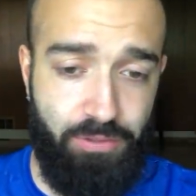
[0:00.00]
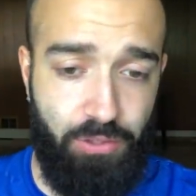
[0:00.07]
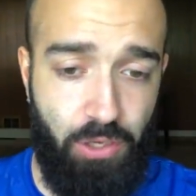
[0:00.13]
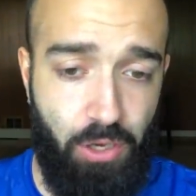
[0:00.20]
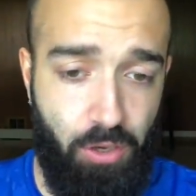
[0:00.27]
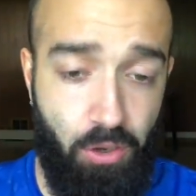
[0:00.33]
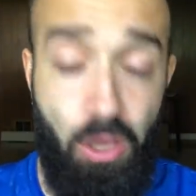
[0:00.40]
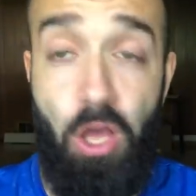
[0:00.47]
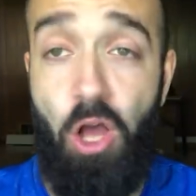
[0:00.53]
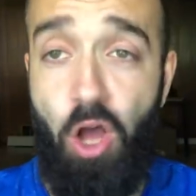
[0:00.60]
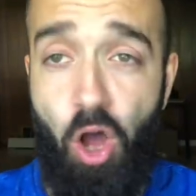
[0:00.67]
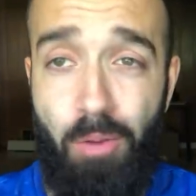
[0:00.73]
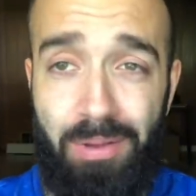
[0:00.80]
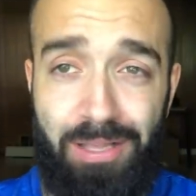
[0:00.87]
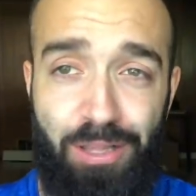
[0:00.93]
So,
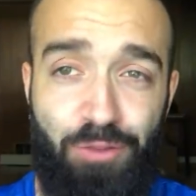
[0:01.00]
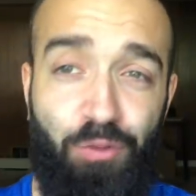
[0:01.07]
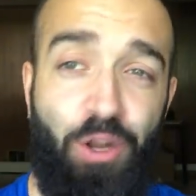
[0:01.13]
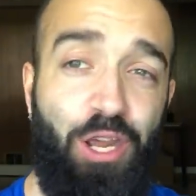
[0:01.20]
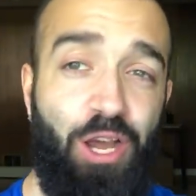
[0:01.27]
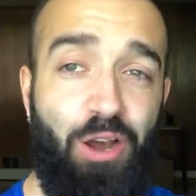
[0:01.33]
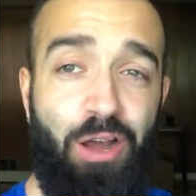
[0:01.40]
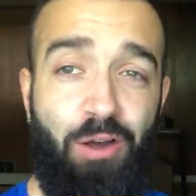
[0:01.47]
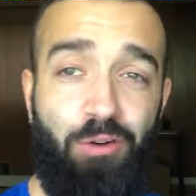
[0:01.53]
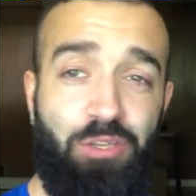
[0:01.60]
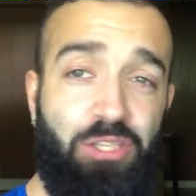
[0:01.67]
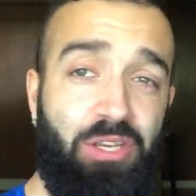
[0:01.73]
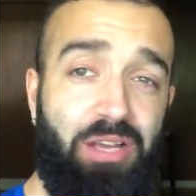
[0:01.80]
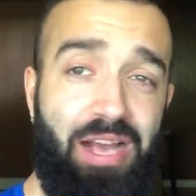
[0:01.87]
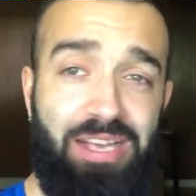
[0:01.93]
hope you like this video, and
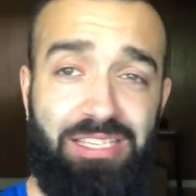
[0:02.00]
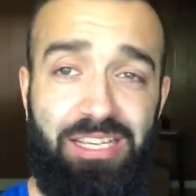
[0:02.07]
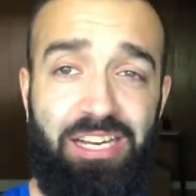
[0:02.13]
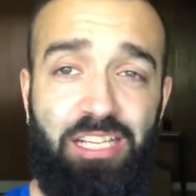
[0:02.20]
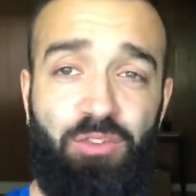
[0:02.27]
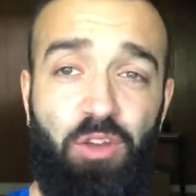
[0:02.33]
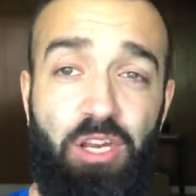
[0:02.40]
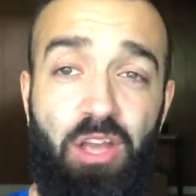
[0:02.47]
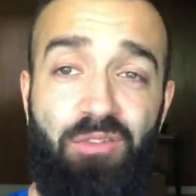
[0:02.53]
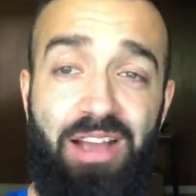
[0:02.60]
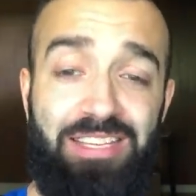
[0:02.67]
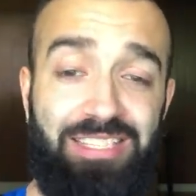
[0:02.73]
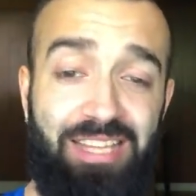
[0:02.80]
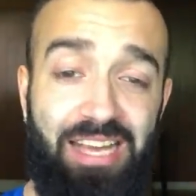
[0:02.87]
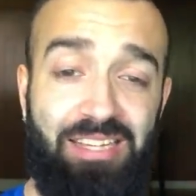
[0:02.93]
we'll see you guys in the next video. If you
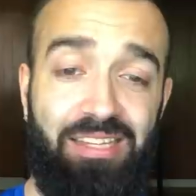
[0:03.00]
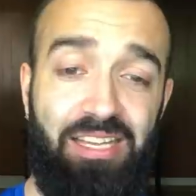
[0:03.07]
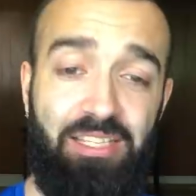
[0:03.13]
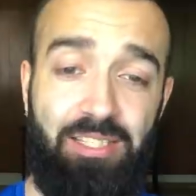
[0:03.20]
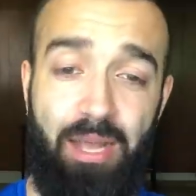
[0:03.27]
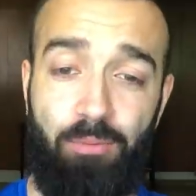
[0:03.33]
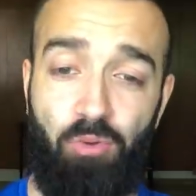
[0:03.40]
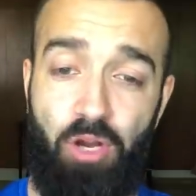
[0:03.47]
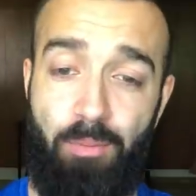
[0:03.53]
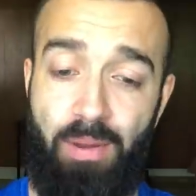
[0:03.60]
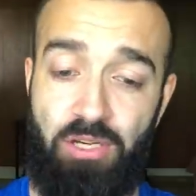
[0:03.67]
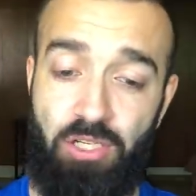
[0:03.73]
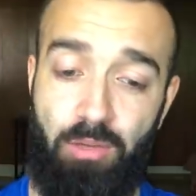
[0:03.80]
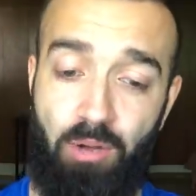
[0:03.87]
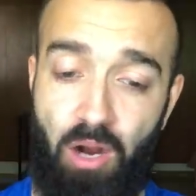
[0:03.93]
guys like this top 20
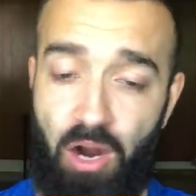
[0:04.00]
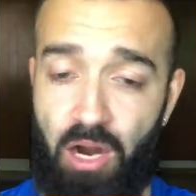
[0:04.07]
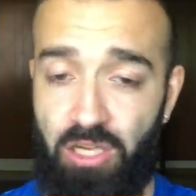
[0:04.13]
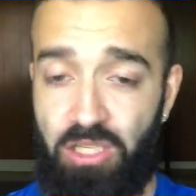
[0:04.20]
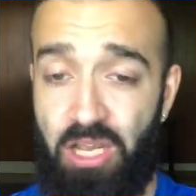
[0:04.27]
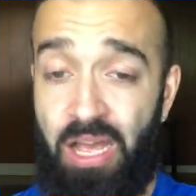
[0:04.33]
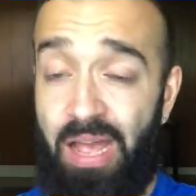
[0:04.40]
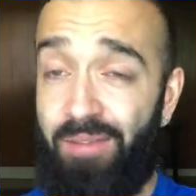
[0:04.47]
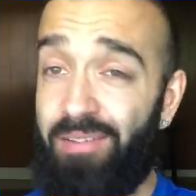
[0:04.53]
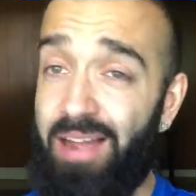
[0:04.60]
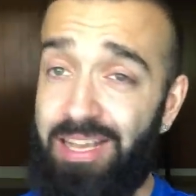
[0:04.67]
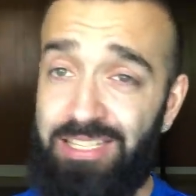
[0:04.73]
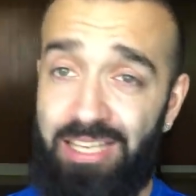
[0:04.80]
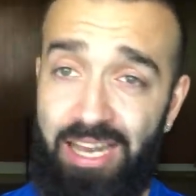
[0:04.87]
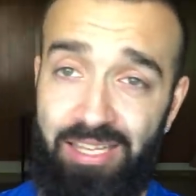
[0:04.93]
Pendulum cards, if you
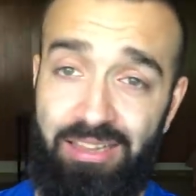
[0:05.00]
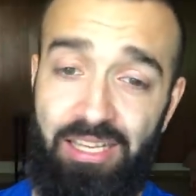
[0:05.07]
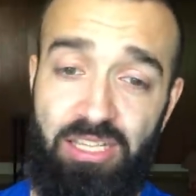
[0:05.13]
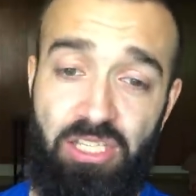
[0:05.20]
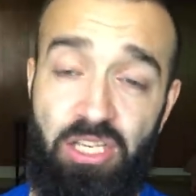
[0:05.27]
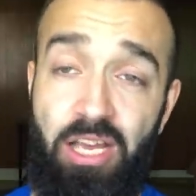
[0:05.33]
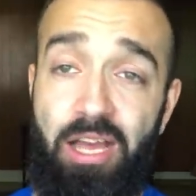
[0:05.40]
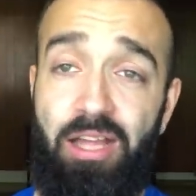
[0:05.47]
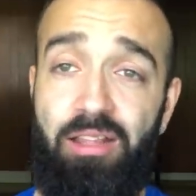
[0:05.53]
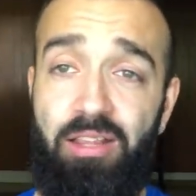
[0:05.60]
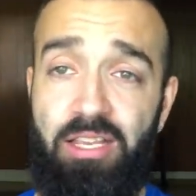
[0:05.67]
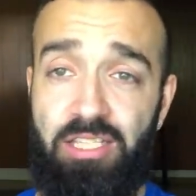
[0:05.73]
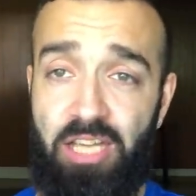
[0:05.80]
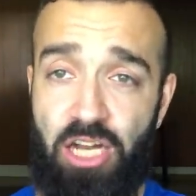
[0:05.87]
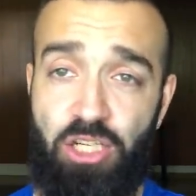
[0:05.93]
guys like this
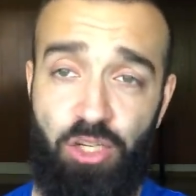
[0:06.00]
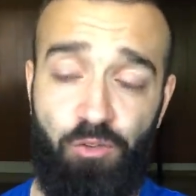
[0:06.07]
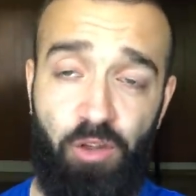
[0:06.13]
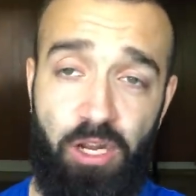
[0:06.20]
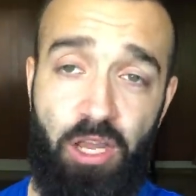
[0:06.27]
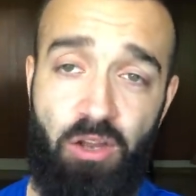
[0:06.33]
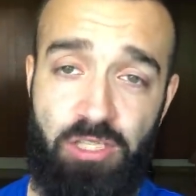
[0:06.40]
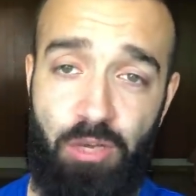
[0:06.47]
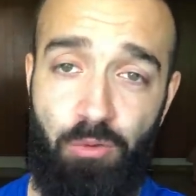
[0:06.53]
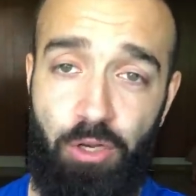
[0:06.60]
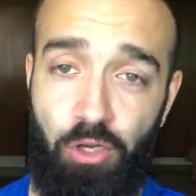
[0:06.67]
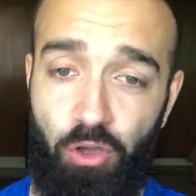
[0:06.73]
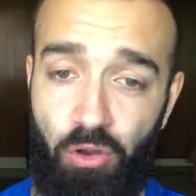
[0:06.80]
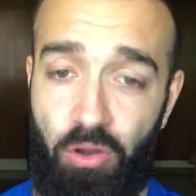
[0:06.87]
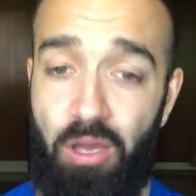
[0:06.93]
discussion videos that we
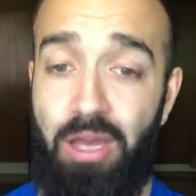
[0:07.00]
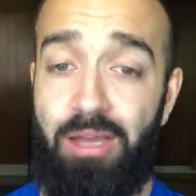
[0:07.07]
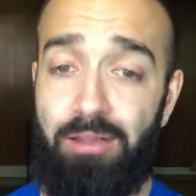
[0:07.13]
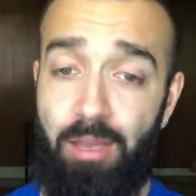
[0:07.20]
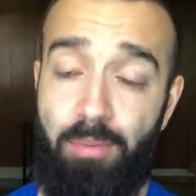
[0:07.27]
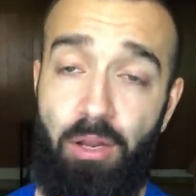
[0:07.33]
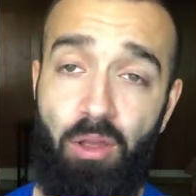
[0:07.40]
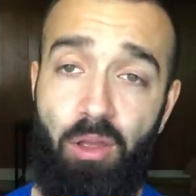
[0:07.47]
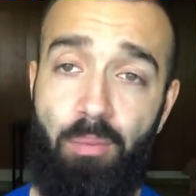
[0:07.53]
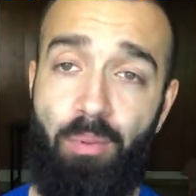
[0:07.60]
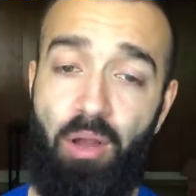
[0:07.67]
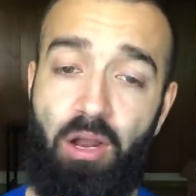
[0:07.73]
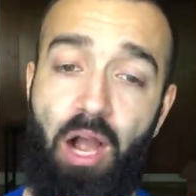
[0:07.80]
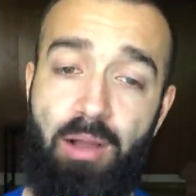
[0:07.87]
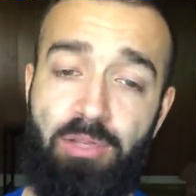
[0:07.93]
do, let me know in
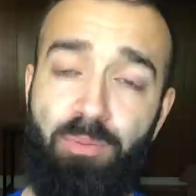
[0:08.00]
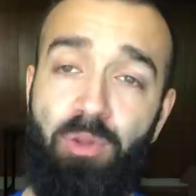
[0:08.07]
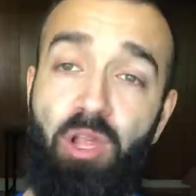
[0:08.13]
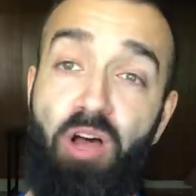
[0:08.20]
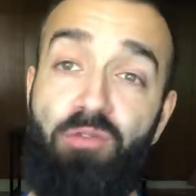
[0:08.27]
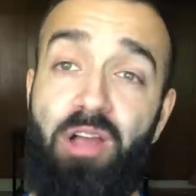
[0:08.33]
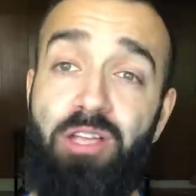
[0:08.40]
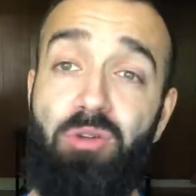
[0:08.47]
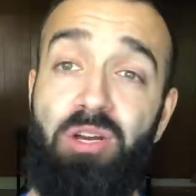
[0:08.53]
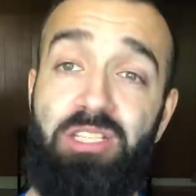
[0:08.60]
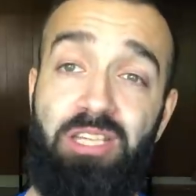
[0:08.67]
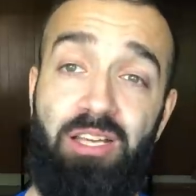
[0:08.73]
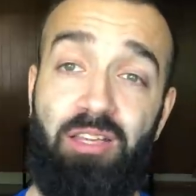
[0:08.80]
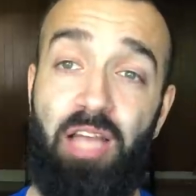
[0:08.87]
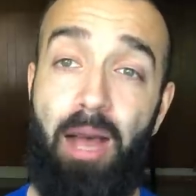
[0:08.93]
the comments below if you guys want
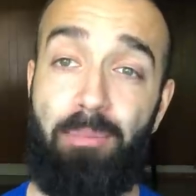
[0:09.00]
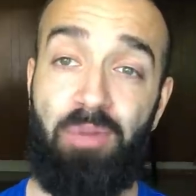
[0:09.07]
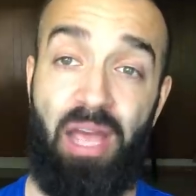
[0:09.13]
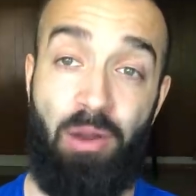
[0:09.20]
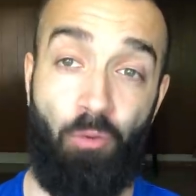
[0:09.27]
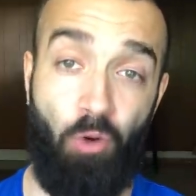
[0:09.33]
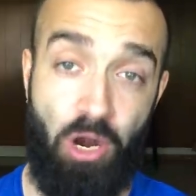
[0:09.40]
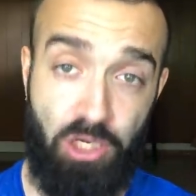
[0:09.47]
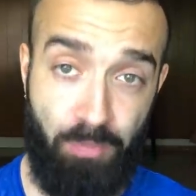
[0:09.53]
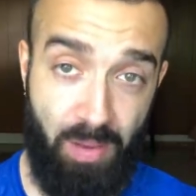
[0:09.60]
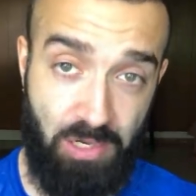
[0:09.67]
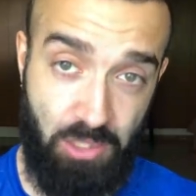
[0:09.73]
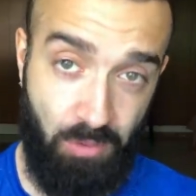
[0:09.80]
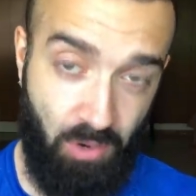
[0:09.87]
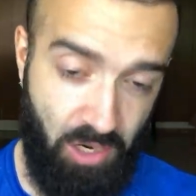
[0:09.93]
to see the top 10 worst
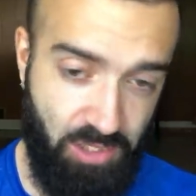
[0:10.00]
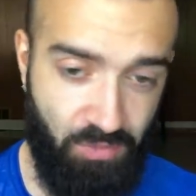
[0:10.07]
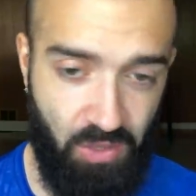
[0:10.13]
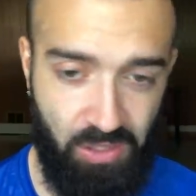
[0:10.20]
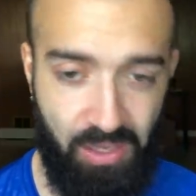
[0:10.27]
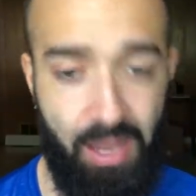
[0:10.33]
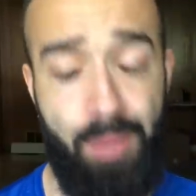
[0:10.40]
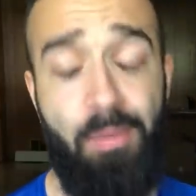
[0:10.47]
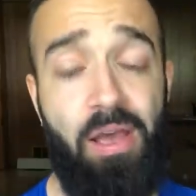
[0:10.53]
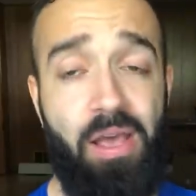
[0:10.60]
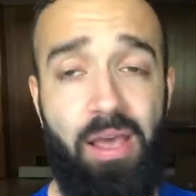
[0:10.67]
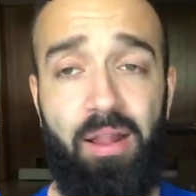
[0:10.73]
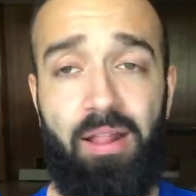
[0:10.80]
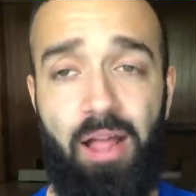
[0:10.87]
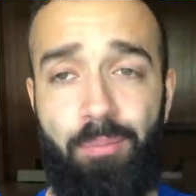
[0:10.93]
Pendulum cards of all time.
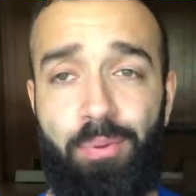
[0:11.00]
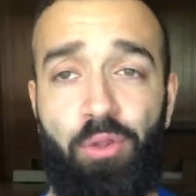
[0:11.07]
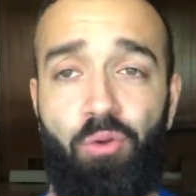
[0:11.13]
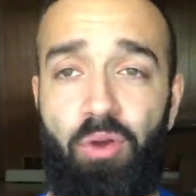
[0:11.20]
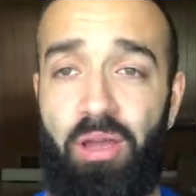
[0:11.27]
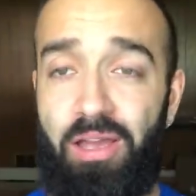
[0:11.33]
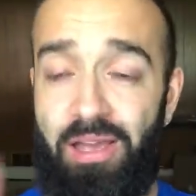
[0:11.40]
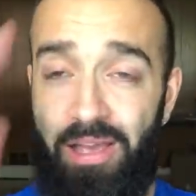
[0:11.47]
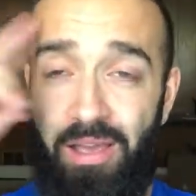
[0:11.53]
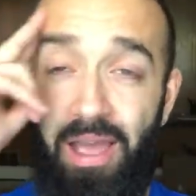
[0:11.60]
I'm happy to do it.